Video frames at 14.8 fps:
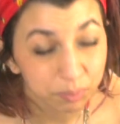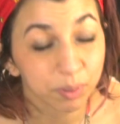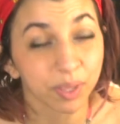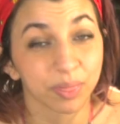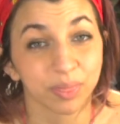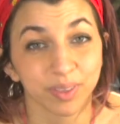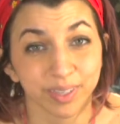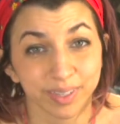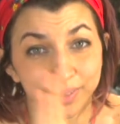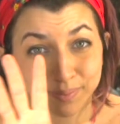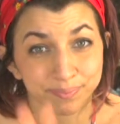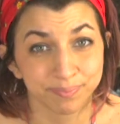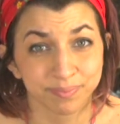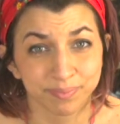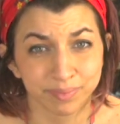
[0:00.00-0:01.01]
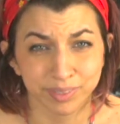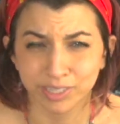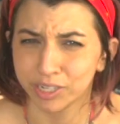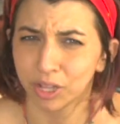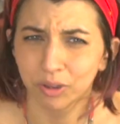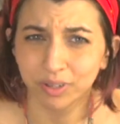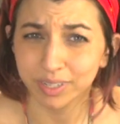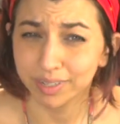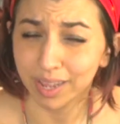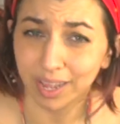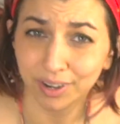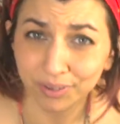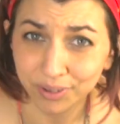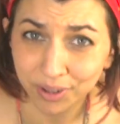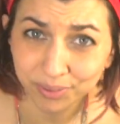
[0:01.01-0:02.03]
but the slogan, I
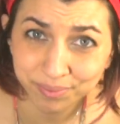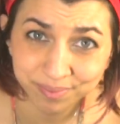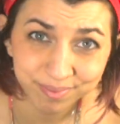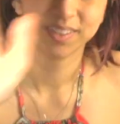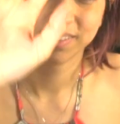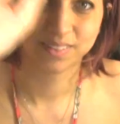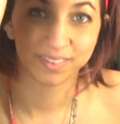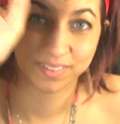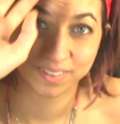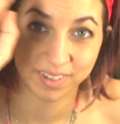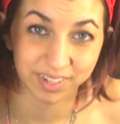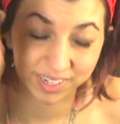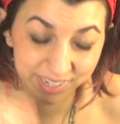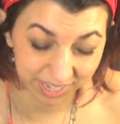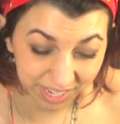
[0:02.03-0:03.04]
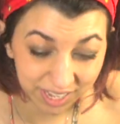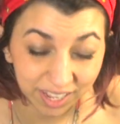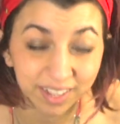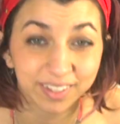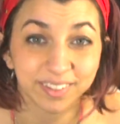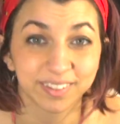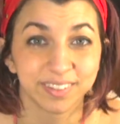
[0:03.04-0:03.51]
don't know. See ya.